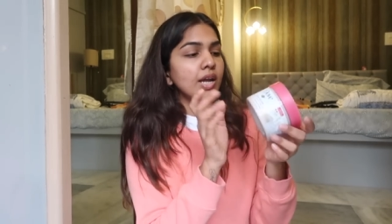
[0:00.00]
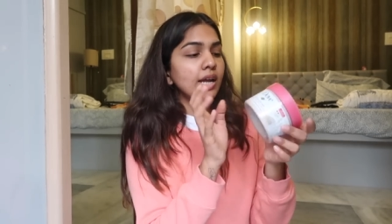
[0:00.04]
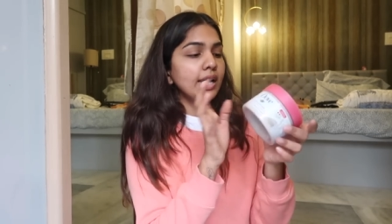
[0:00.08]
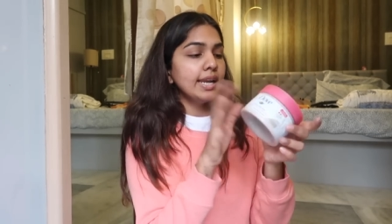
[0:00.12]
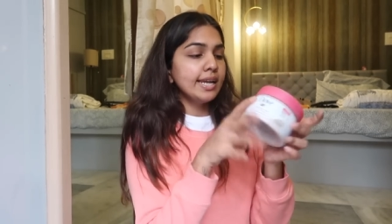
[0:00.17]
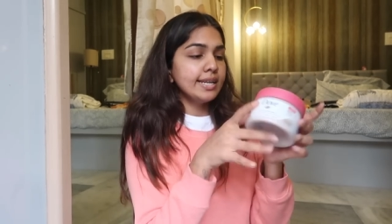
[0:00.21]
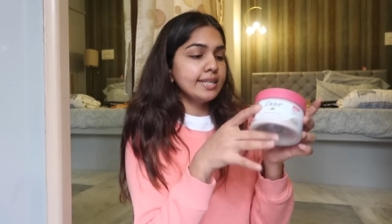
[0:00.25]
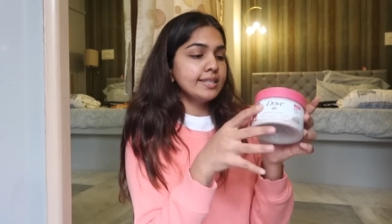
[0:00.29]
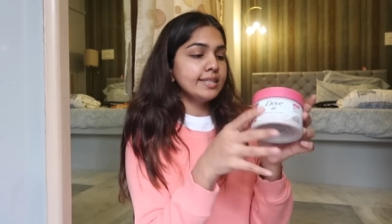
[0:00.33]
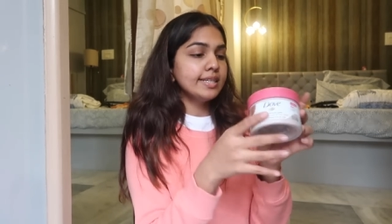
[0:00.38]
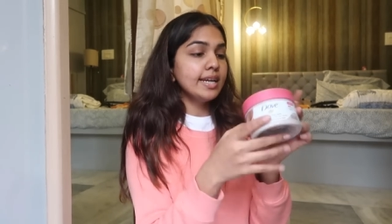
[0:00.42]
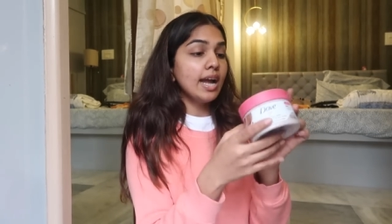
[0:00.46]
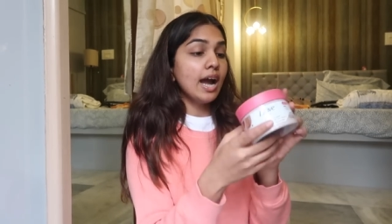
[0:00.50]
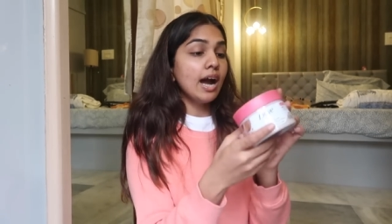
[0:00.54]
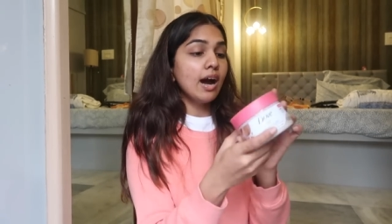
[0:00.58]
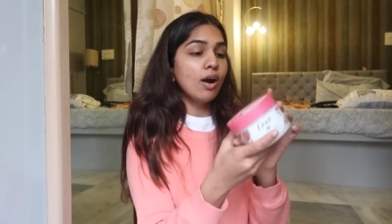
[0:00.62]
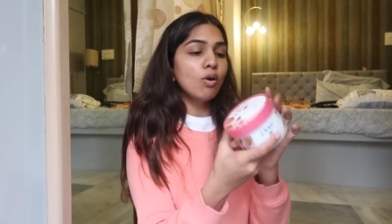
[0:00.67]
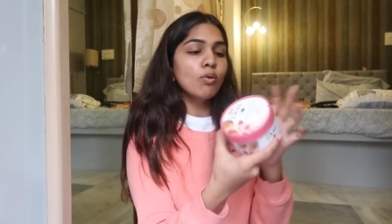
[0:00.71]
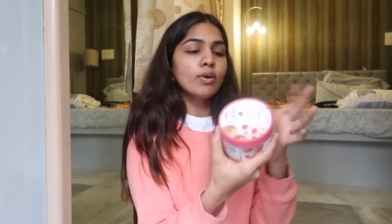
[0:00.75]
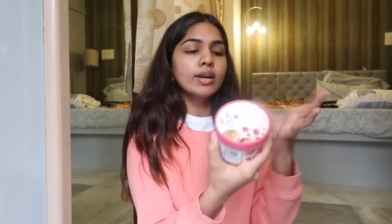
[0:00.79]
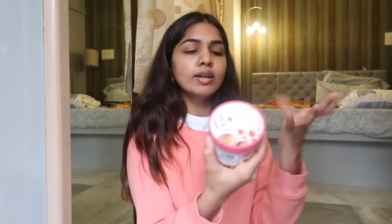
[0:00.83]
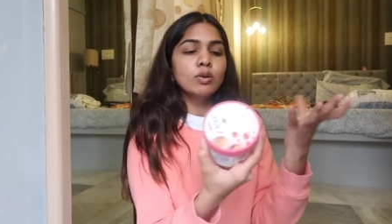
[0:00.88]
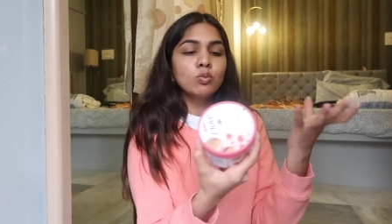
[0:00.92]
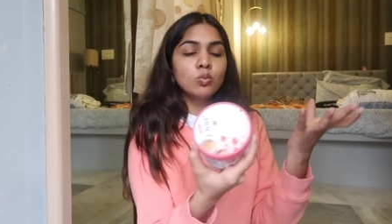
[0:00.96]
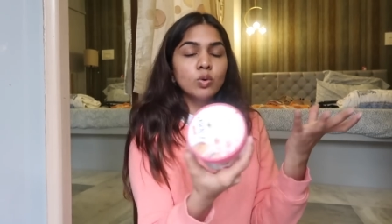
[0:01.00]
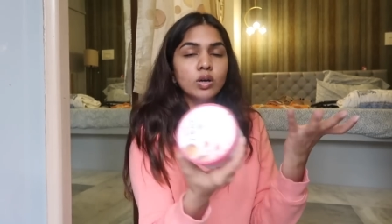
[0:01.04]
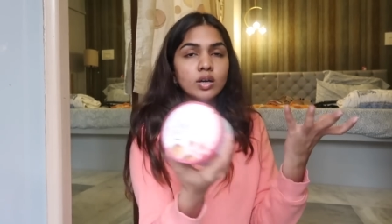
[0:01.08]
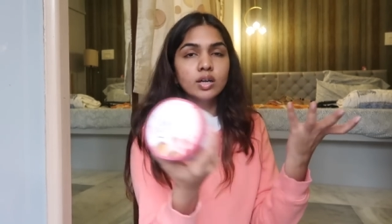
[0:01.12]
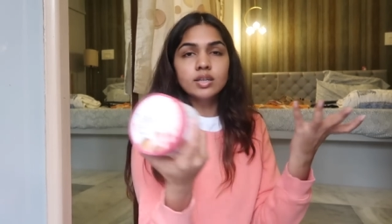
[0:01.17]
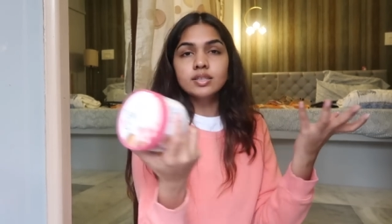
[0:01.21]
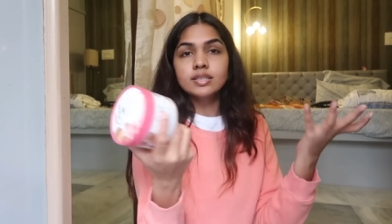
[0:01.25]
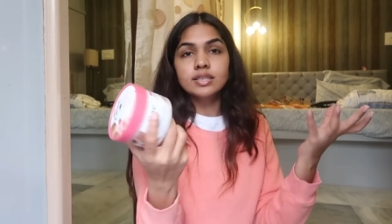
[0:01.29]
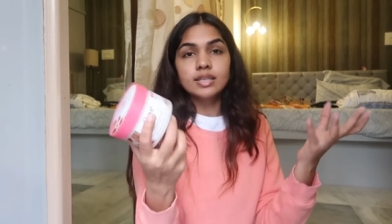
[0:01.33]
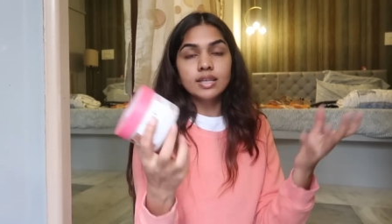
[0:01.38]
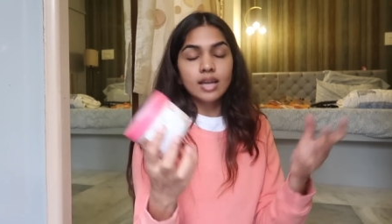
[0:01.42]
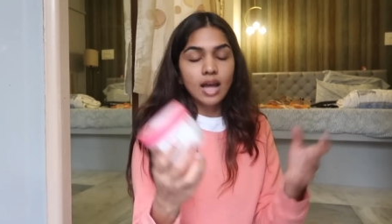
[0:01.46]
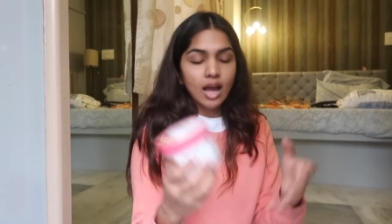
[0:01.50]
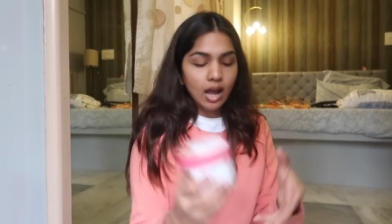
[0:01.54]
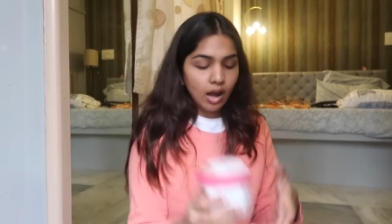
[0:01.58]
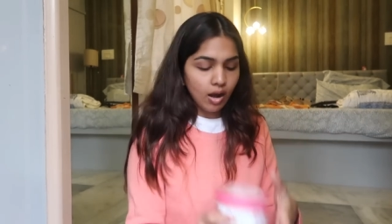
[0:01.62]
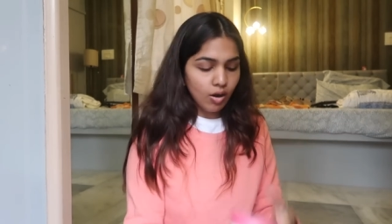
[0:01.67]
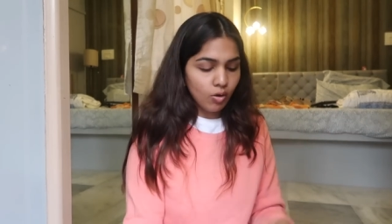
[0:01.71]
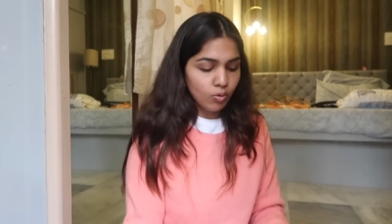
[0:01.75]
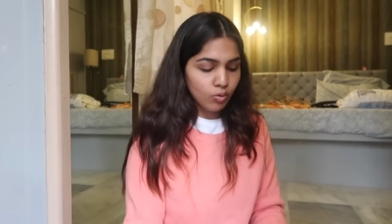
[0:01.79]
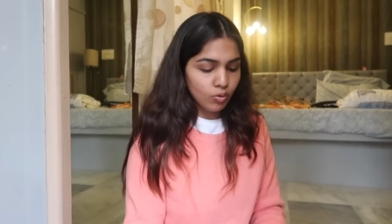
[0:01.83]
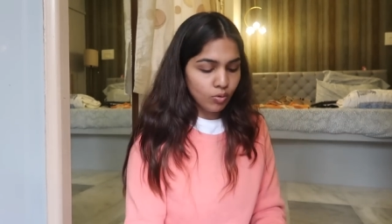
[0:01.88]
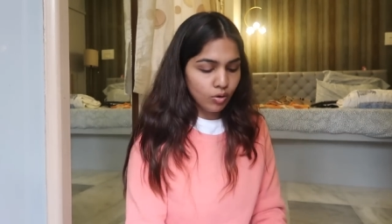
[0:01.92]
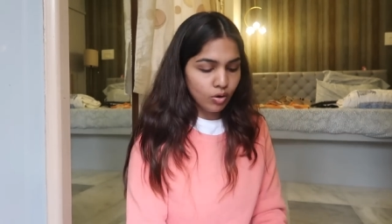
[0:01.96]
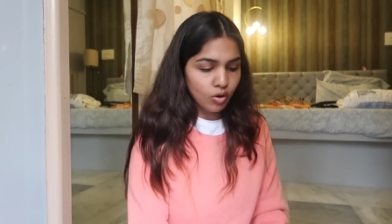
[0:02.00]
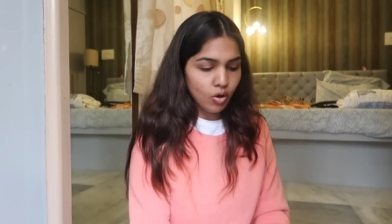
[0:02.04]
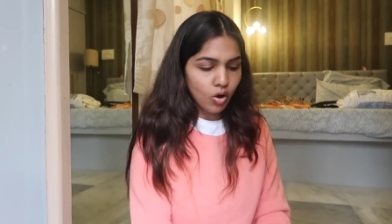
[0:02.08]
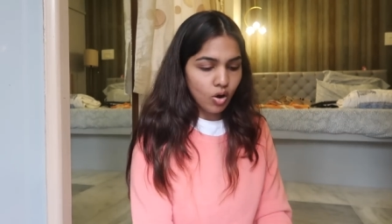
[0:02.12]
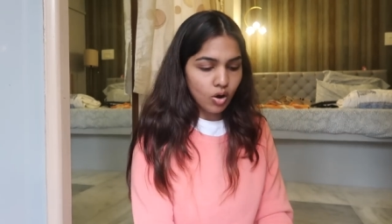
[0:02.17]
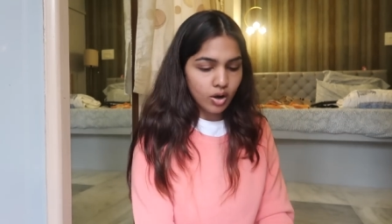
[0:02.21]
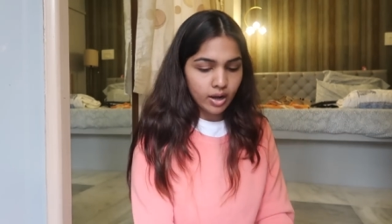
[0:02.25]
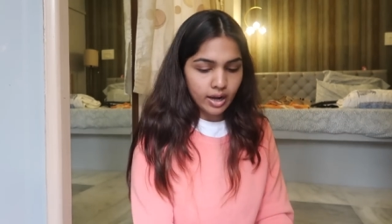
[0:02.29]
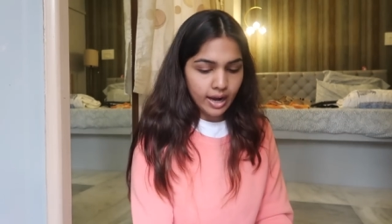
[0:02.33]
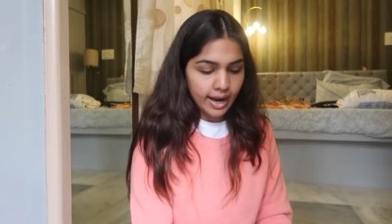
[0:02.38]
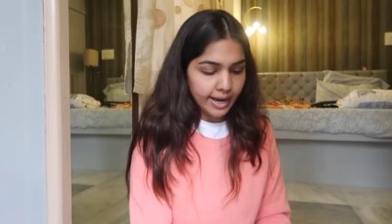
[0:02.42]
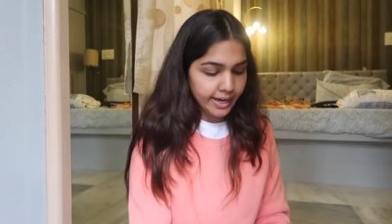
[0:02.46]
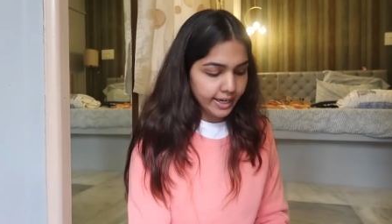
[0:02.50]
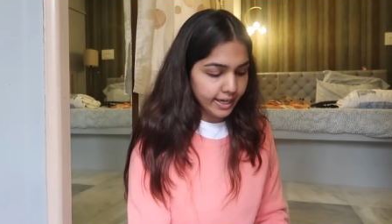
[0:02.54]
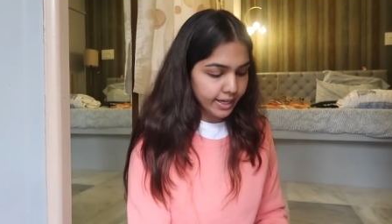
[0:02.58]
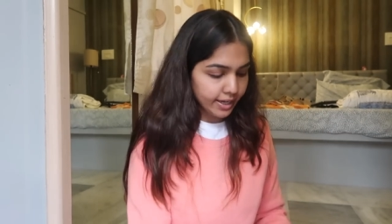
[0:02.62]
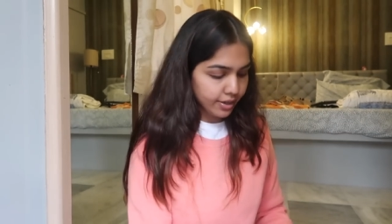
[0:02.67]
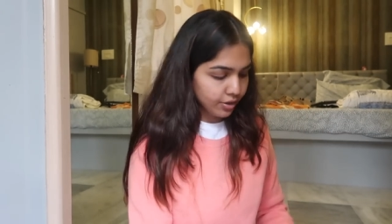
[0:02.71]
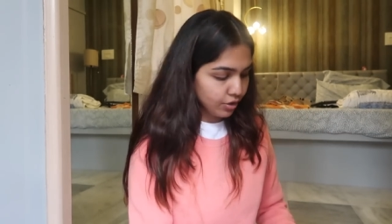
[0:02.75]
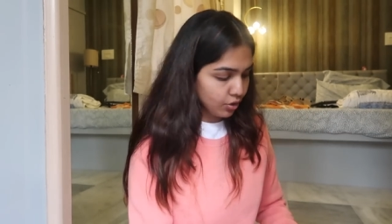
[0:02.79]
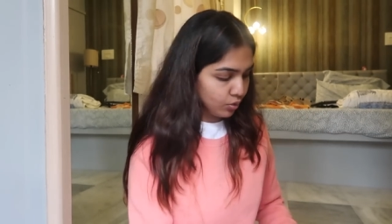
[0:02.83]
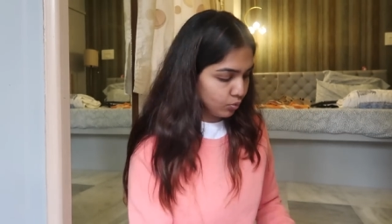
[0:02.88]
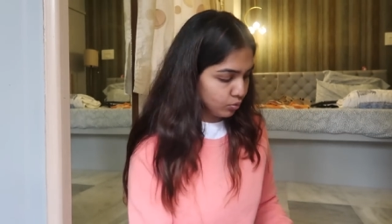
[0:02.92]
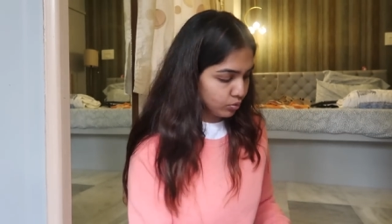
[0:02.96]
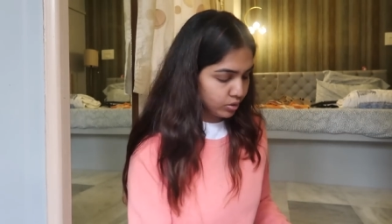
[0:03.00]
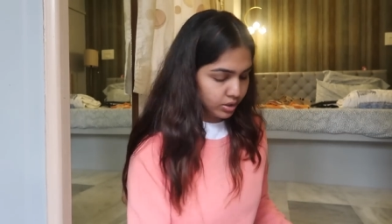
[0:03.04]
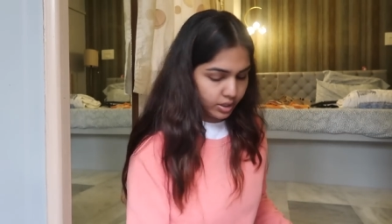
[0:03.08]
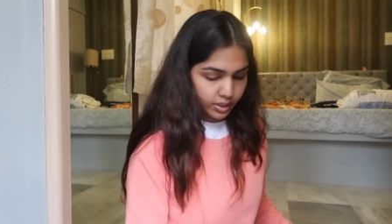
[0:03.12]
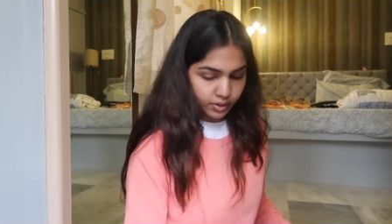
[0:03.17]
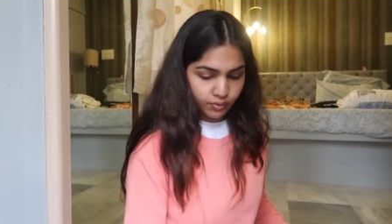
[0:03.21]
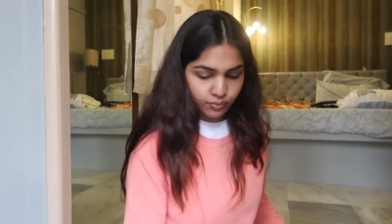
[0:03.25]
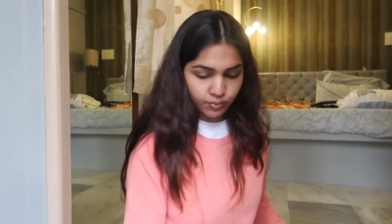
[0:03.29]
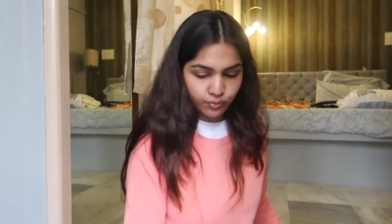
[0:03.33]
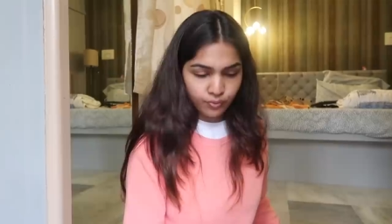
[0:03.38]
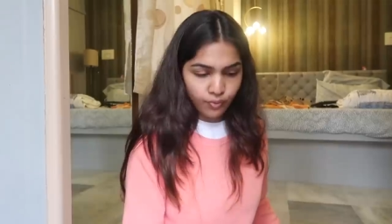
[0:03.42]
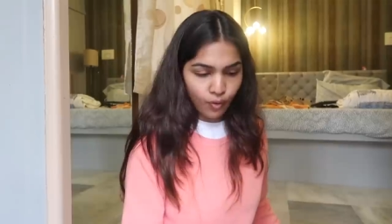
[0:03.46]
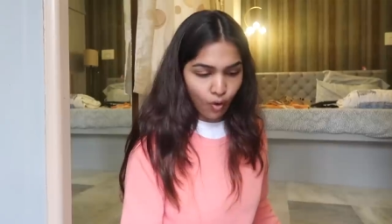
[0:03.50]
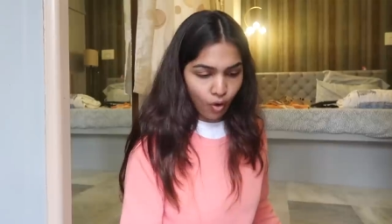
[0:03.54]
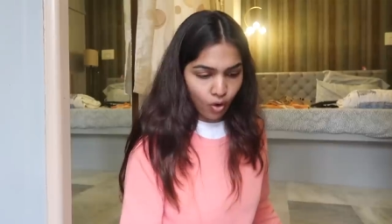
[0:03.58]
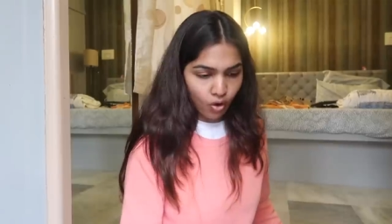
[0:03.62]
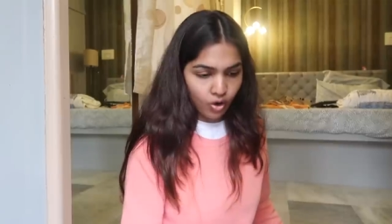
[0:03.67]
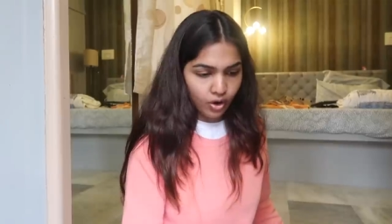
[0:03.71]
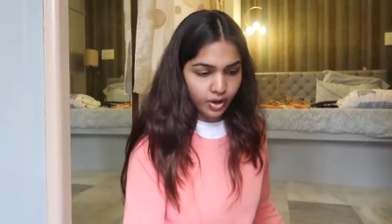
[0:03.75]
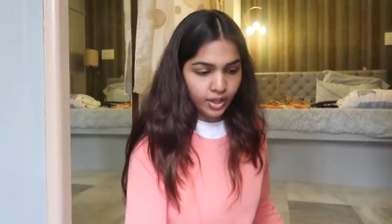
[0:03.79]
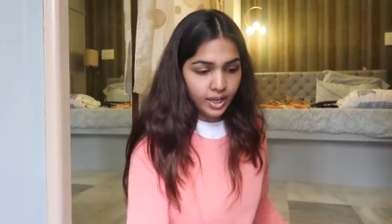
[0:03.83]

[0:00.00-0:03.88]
let's see how it works and how long I can use it for.